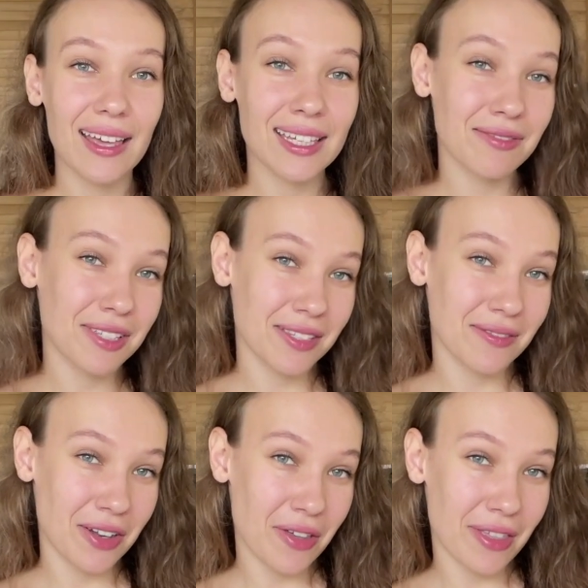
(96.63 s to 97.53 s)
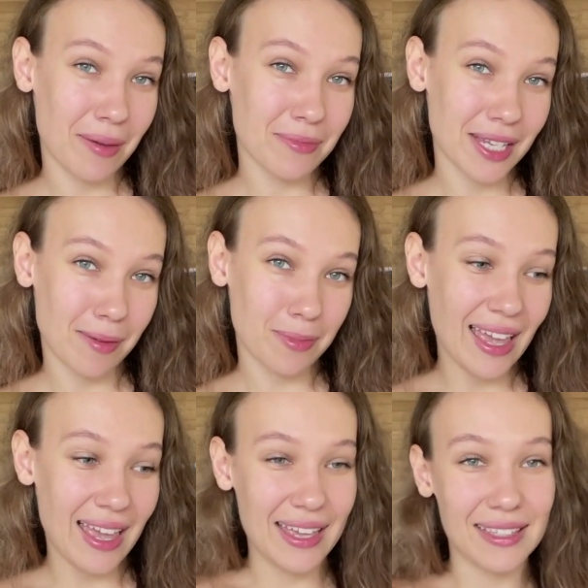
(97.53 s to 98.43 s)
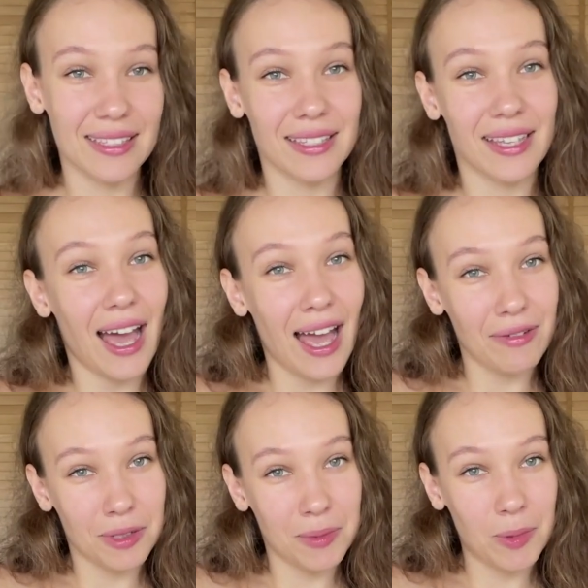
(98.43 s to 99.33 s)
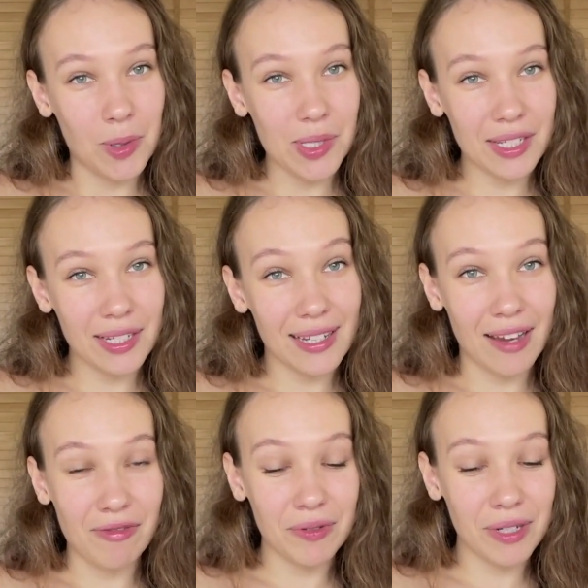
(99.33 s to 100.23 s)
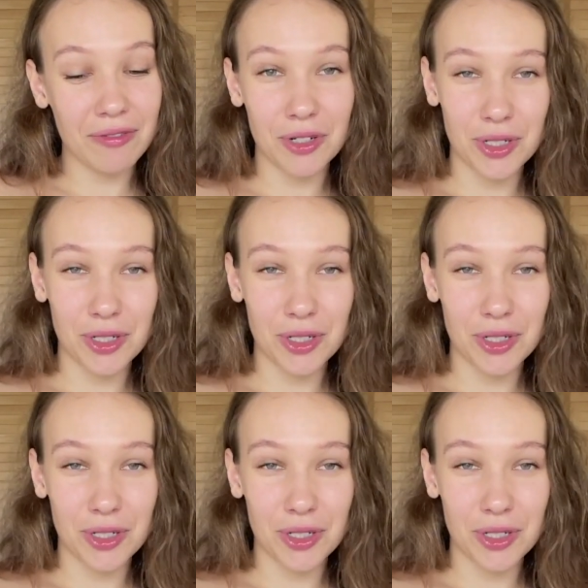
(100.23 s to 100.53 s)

give this video a thumbs up, and I will be posting every week for